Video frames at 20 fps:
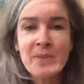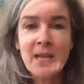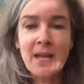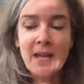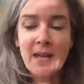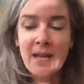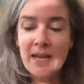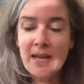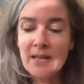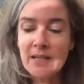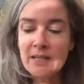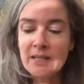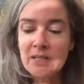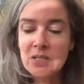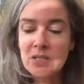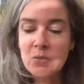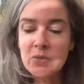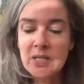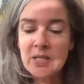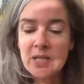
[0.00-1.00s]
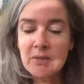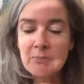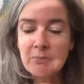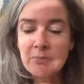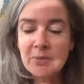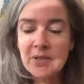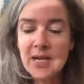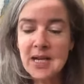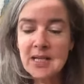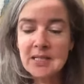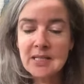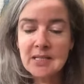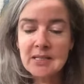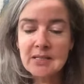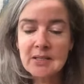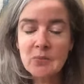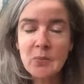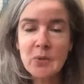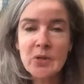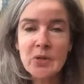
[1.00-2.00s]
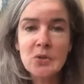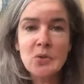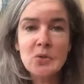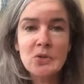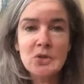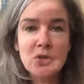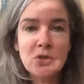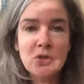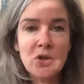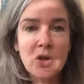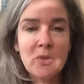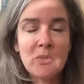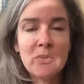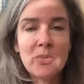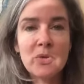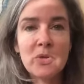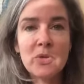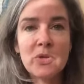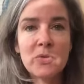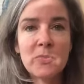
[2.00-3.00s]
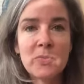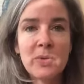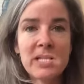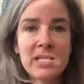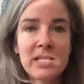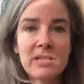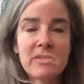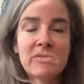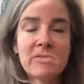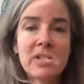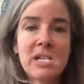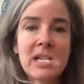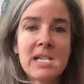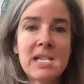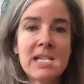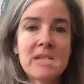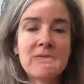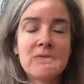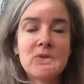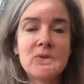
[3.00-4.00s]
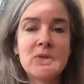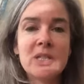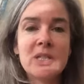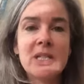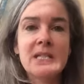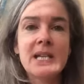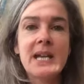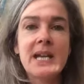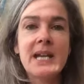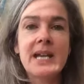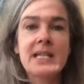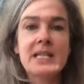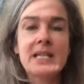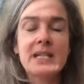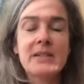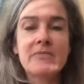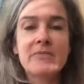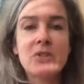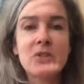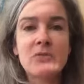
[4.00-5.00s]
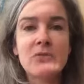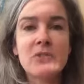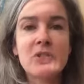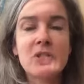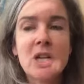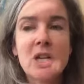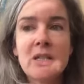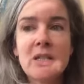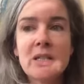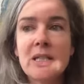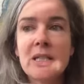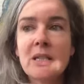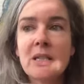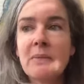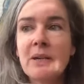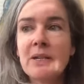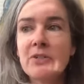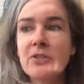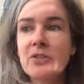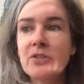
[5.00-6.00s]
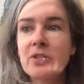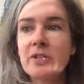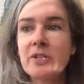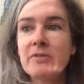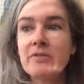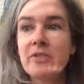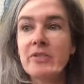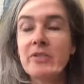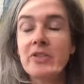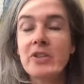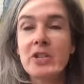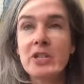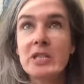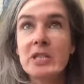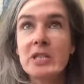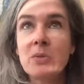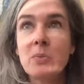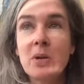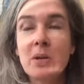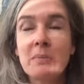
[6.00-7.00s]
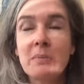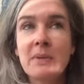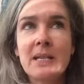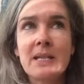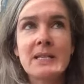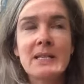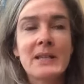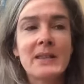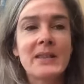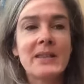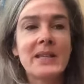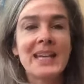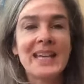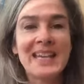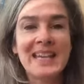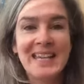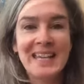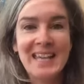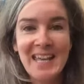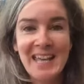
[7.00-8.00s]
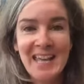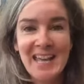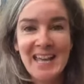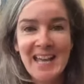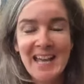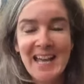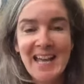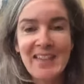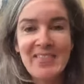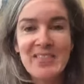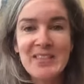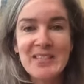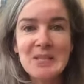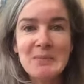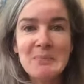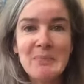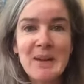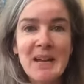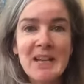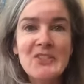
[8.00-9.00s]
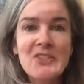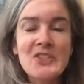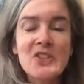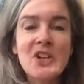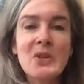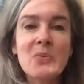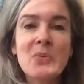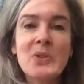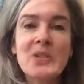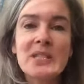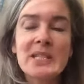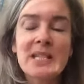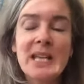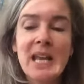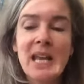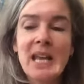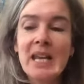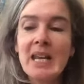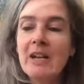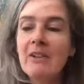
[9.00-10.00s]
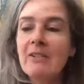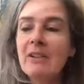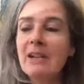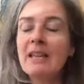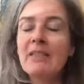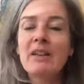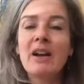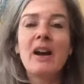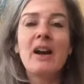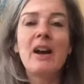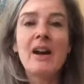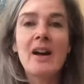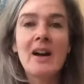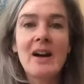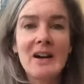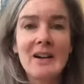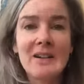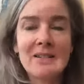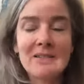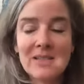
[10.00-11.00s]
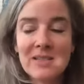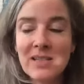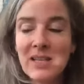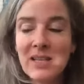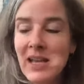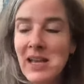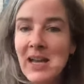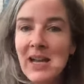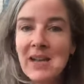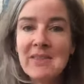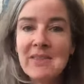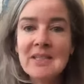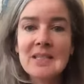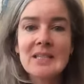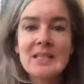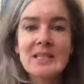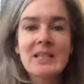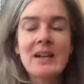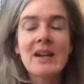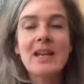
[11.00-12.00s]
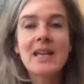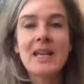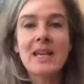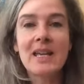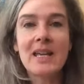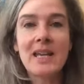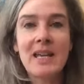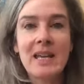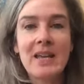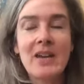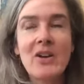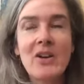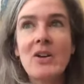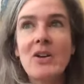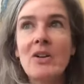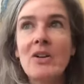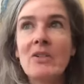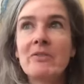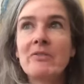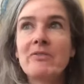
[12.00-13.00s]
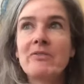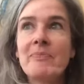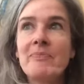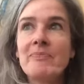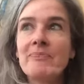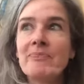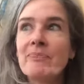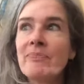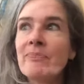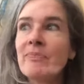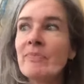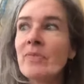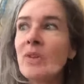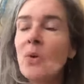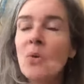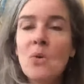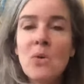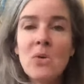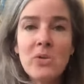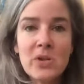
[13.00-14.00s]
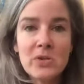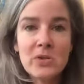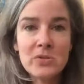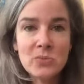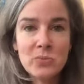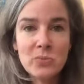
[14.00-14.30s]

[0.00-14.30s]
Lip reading: And this was a practice that we all took on board, and we did for at least 40 days. It involved chanting a mantra for 31 minutes, I think. And this mantra was clearing the heart and the psyche of all those